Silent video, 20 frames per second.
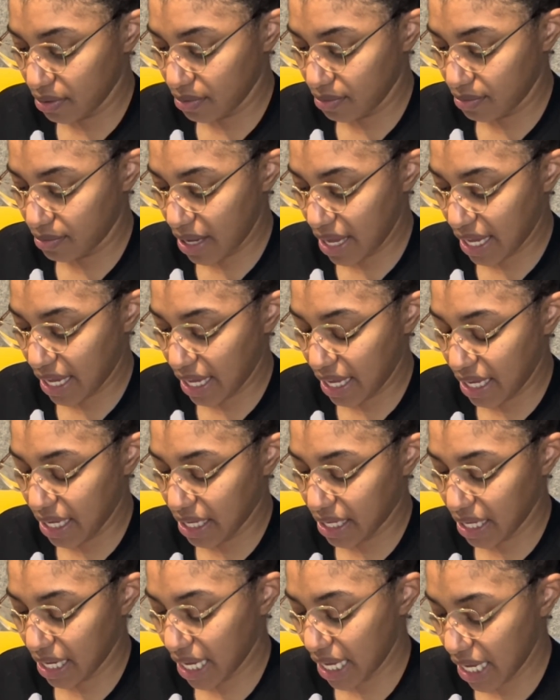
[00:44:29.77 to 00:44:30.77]
making
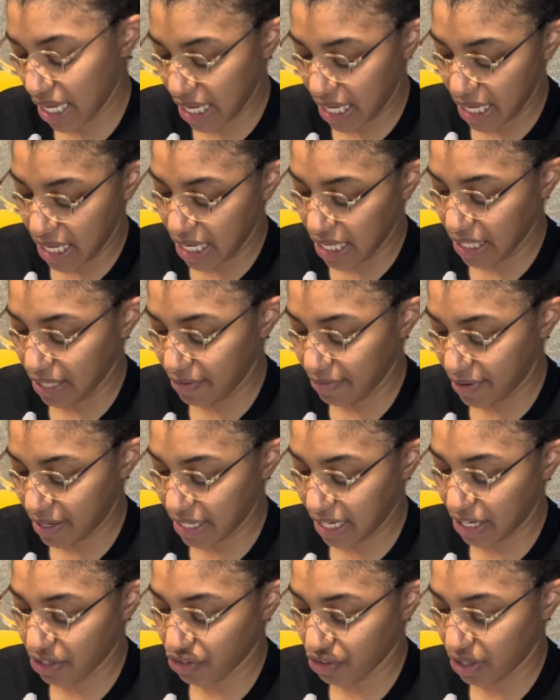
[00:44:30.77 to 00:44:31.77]
any
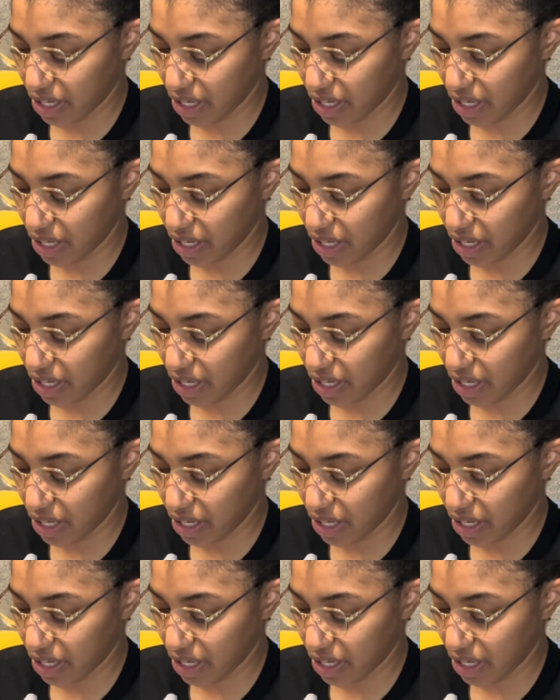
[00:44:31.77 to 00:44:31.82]
financial